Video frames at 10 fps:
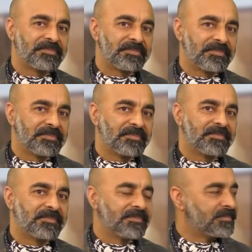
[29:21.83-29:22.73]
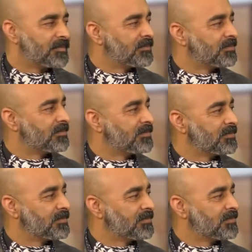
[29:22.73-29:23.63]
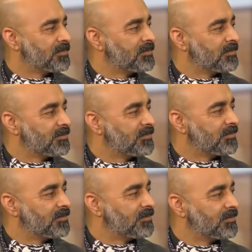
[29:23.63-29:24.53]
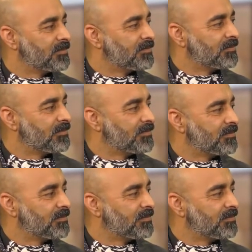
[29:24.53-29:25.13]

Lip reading: [no speech]